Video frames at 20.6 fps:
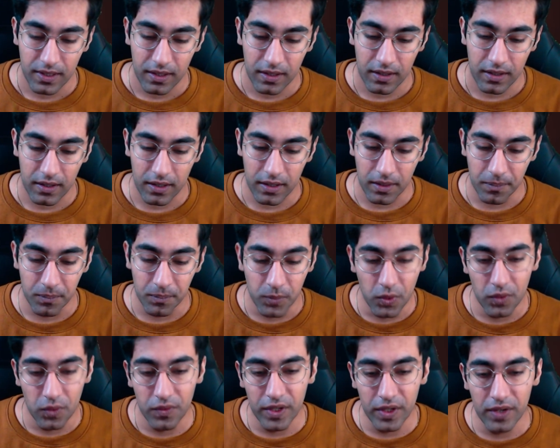a
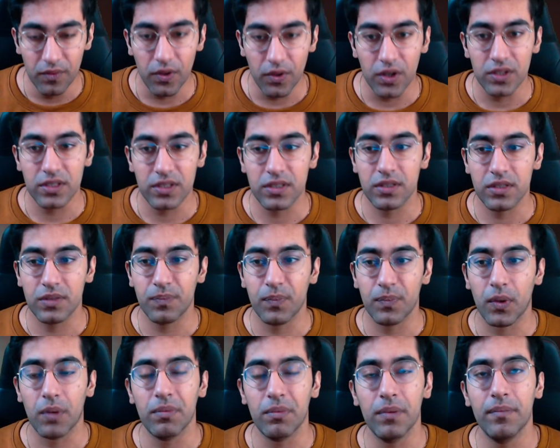movie was
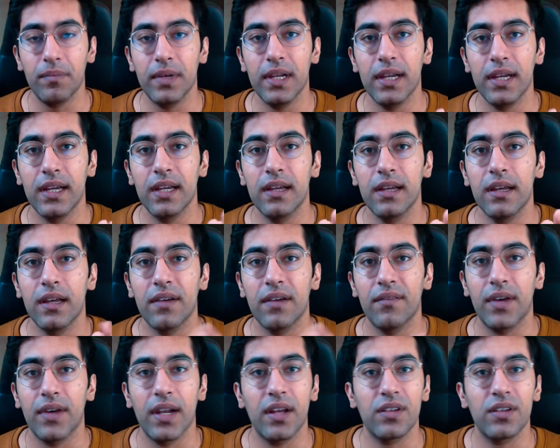probably
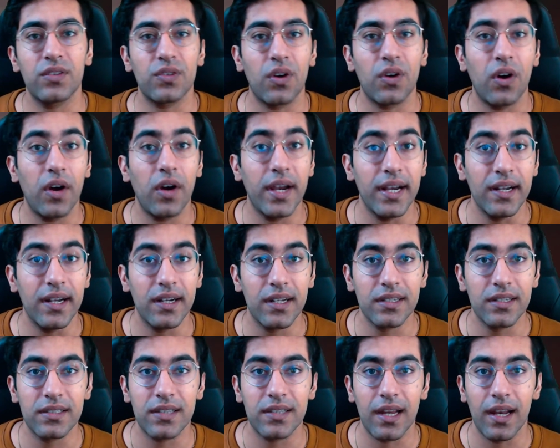when I saw
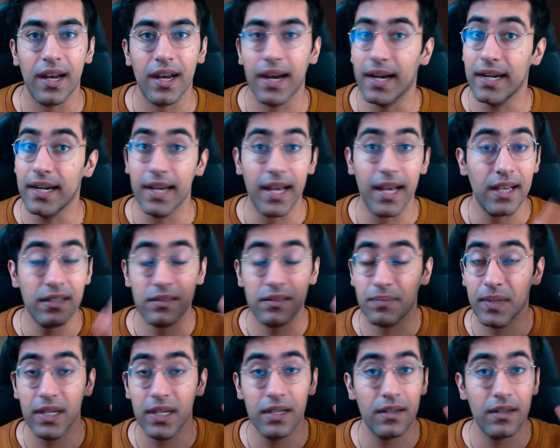Interstellar, and it has
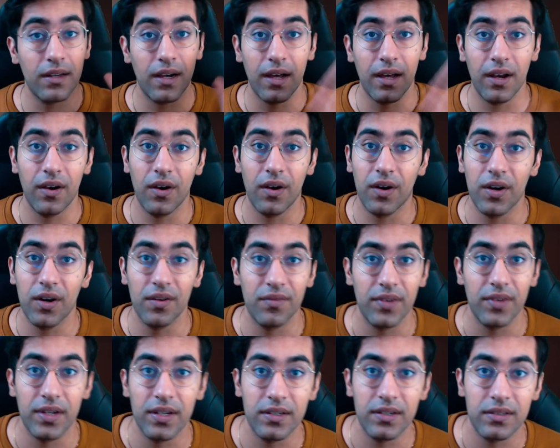been a lot of
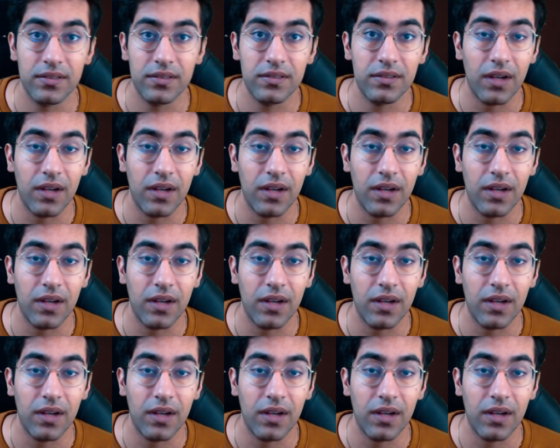years,